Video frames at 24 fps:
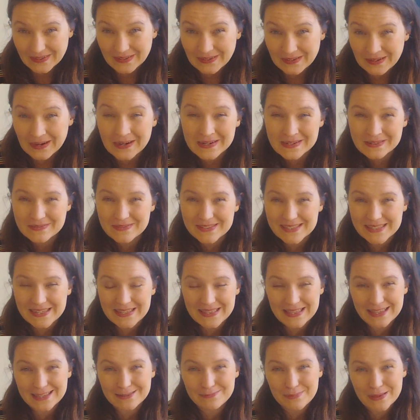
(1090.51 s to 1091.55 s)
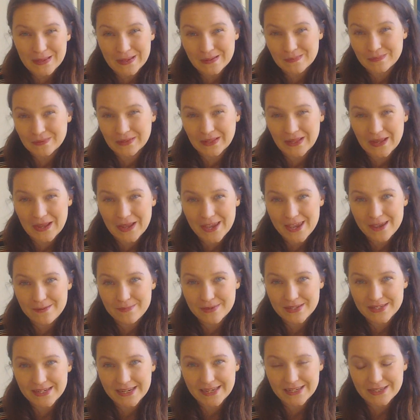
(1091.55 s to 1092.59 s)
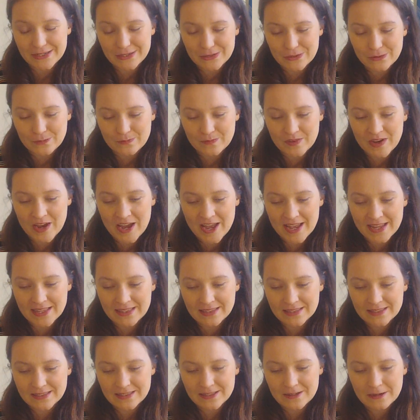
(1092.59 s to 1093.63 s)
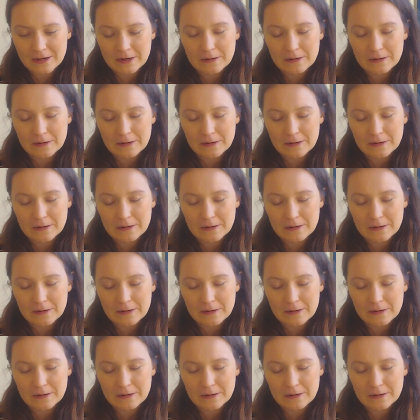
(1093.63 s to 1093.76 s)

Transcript: Come see these people. I hope it changes your minds.